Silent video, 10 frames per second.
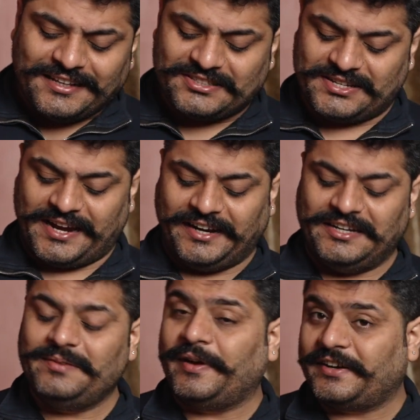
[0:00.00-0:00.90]
has
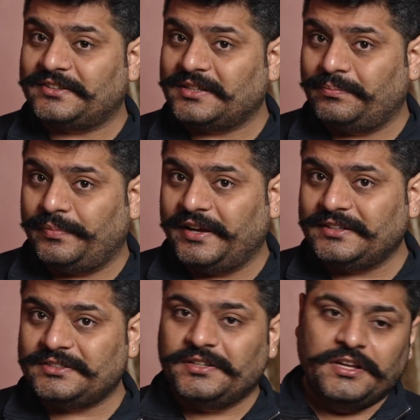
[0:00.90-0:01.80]
slightly better sub
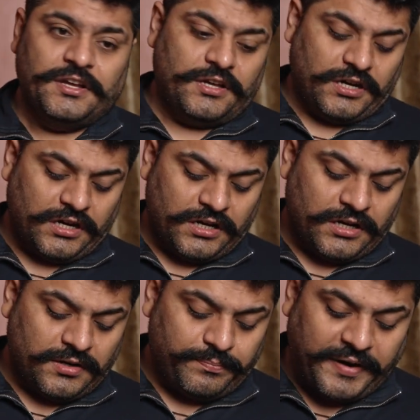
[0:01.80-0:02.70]
bass,
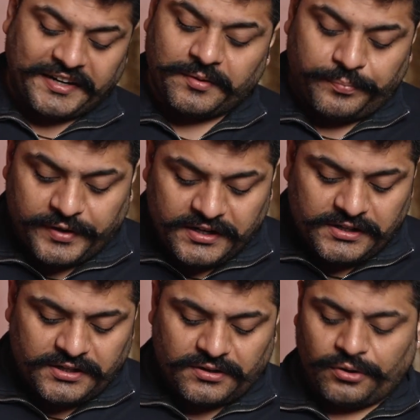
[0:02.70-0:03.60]
better build.